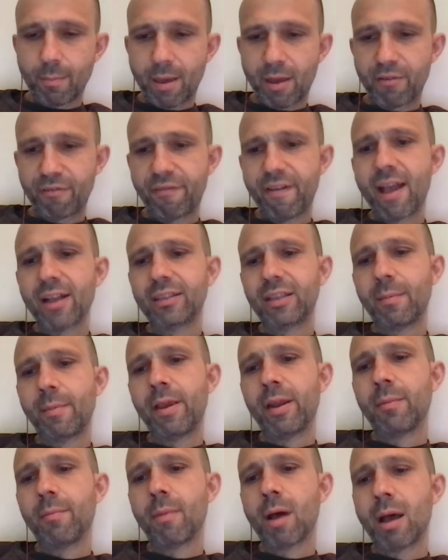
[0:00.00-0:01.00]
Matter of fact, they
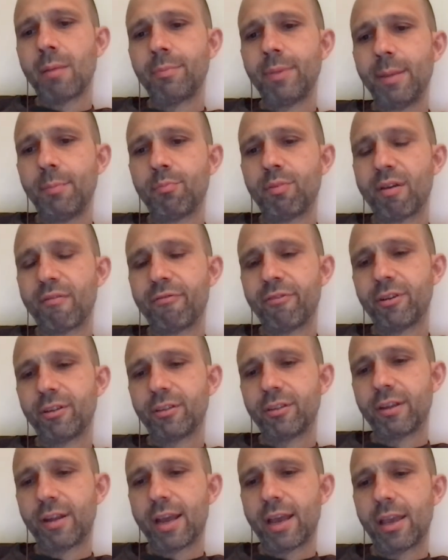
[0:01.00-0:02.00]
made a Mobb Deep
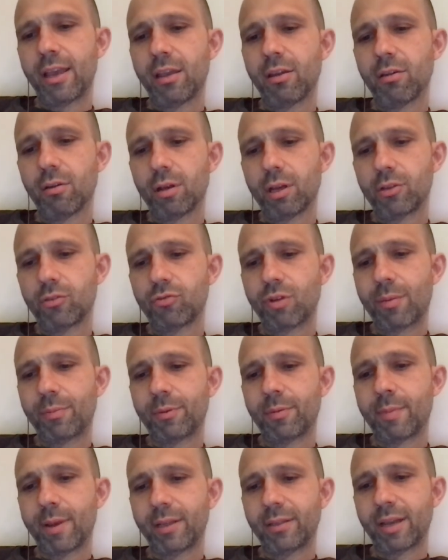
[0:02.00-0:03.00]
reference today and
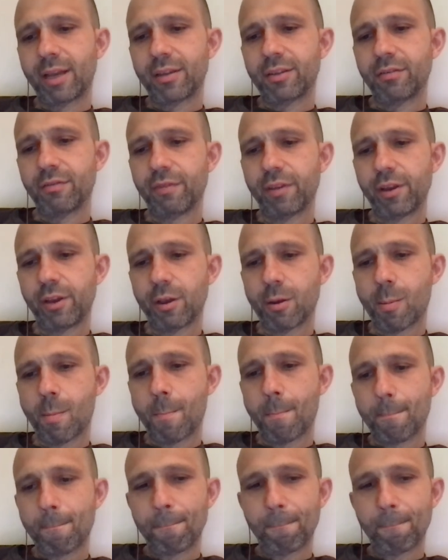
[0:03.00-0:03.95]
dropped the Mike Tyson video.